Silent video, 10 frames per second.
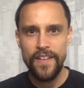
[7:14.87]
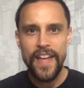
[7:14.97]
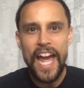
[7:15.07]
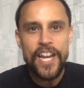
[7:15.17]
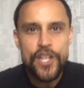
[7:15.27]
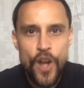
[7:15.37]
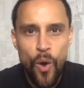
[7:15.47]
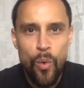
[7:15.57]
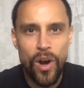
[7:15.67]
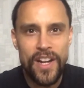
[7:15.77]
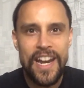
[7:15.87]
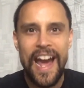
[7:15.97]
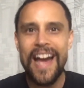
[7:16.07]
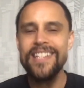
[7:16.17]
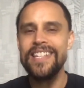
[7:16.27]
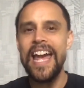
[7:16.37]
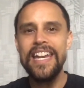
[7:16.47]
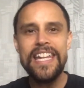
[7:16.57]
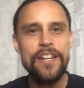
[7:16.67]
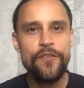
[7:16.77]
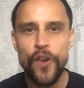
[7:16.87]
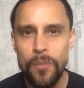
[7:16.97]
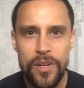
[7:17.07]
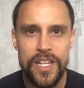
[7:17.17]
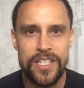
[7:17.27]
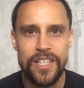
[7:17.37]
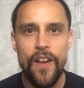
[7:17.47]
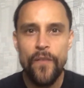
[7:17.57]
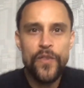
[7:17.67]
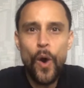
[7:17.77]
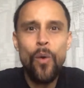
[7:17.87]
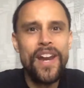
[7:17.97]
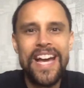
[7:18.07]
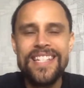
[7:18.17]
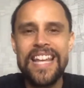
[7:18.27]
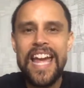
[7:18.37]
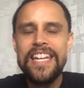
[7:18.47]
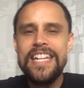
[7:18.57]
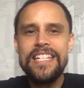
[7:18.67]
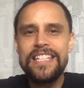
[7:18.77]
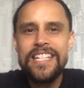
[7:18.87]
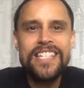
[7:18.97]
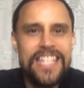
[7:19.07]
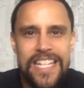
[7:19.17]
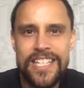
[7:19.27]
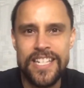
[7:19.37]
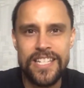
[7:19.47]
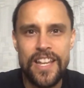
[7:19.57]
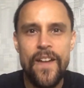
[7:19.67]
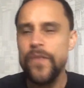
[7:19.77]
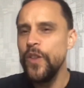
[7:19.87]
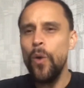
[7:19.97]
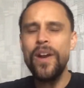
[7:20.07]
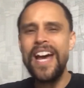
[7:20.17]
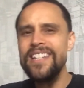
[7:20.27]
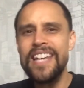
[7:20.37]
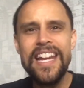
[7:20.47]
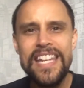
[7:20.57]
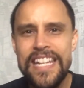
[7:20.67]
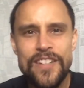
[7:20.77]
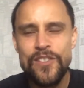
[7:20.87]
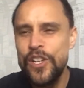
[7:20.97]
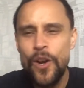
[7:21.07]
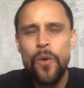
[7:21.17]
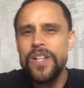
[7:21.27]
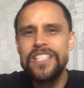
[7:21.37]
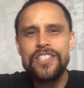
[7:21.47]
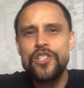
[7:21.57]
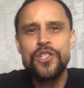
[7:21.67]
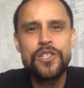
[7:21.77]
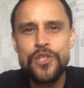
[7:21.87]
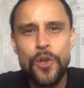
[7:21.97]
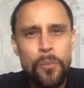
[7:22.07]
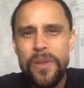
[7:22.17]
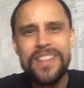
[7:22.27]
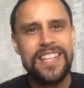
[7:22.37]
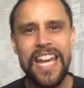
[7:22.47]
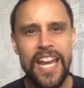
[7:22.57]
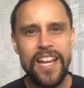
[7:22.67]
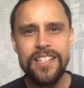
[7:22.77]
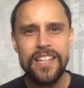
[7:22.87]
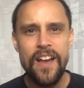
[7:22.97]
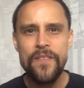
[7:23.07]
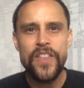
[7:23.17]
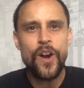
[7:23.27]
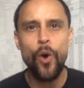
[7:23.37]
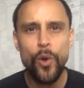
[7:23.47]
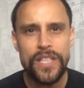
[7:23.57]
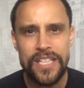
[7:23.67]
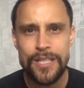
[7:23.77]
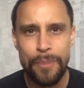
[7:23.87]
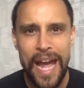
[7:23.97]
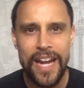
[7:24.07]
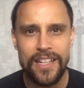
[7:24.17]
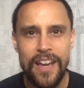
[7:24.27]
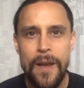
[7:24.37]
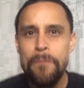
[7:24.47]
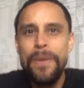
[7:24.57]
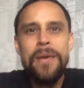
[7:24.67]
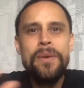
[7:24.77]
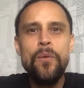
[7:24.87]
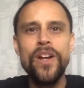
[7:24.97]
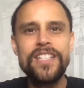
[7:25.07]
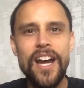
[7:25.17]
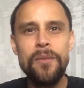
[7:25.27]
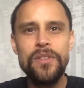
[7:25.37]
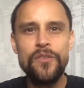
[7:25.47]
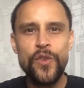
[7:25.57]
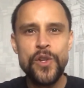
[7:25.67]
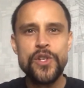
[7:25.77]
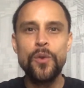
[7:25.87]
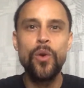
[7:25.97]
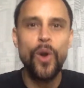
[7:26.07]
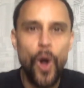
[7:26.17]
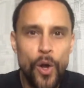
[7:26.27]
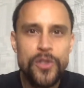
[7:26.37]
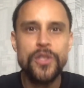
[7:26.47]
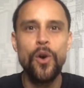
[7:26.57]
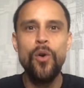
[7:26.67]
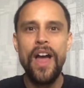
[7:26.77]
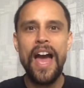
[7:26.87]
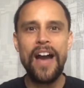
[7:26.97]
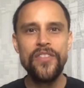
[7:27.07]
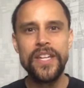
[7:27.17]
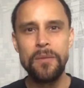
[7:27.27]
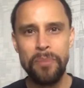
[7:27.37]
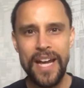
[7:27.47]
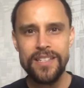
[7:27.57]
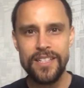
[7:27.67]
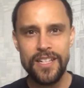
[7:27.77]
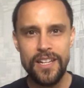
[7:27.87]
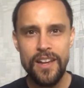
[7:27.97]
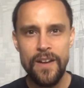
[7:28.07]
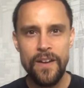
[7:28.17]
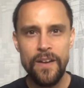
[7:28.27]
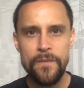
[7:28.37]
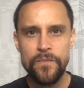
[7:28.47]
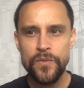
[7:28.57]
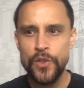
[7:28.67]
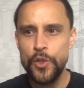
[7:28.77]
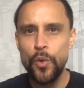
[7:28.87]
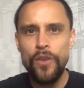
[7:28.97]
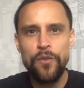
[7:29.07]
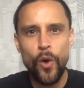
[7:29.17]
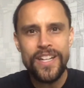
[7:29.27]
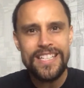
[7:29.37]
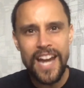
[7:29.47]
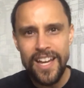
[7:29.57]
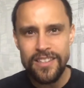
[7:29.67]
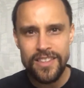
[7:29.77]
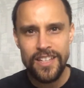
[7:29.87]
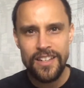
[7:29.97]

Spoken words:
And no one has any infirmities. No one has any diseases. No one has any, stupid things that are holding us back. Maybe one time in the future, we'll also have the capacity to avoid death,